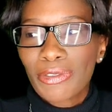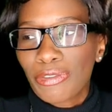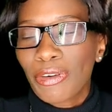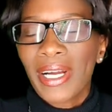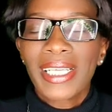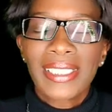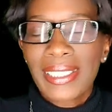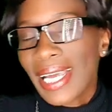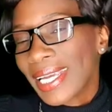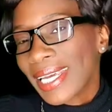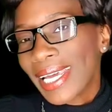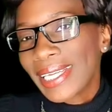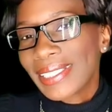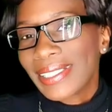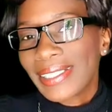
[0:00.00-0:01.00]
friends, I
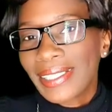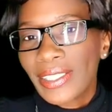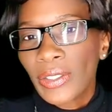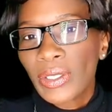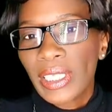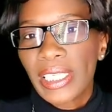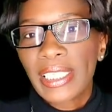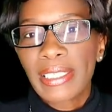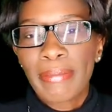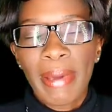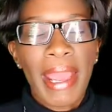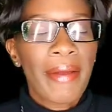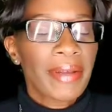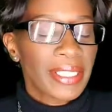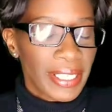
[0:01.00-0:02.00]
guess. They're still legally
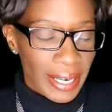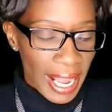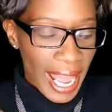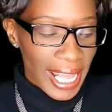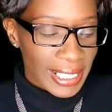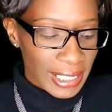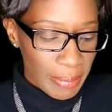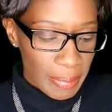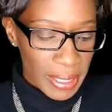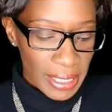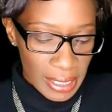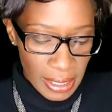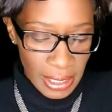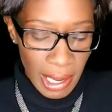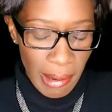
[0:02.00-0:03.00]
married. There has to be
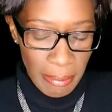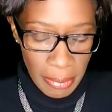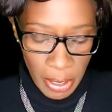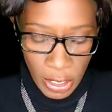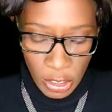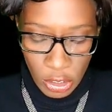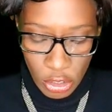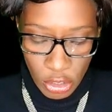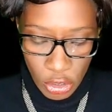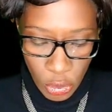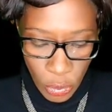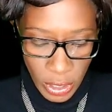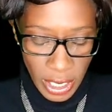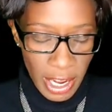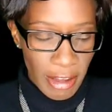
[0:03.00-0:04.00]
some
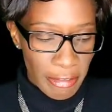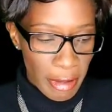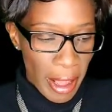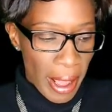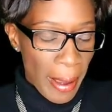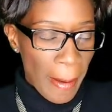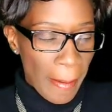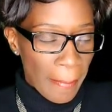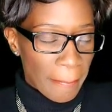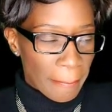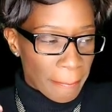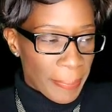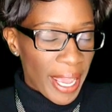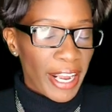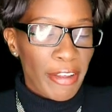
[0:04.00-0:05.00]
sort of
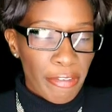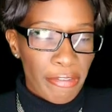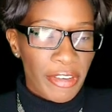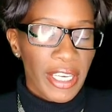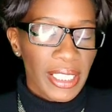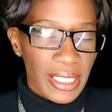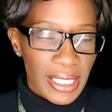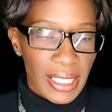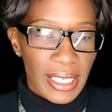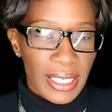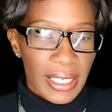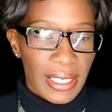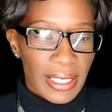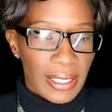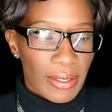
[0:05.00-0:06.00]
benefit,
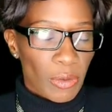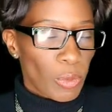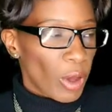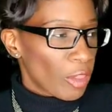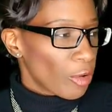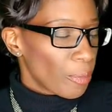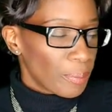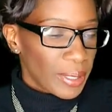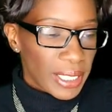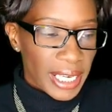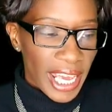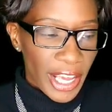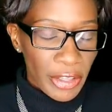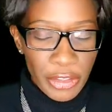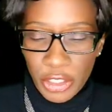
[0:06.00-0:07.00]
whether it be
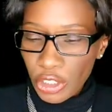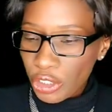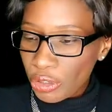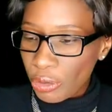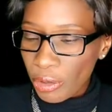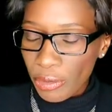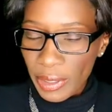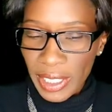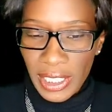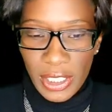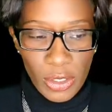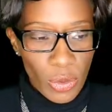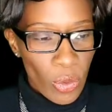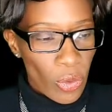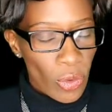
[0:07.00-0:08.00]
health
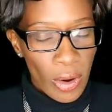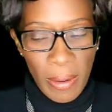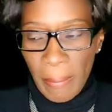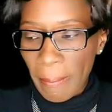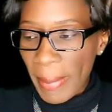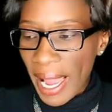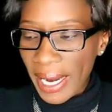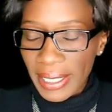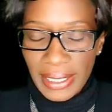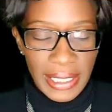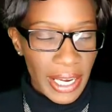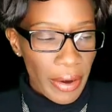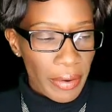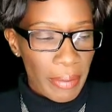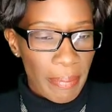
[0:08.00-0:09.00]
insurance or
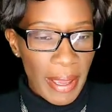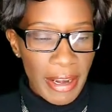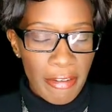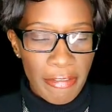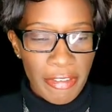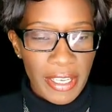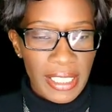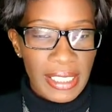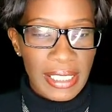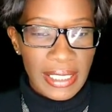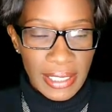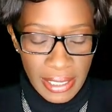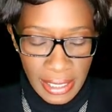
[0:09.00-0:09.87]
monetary benefits,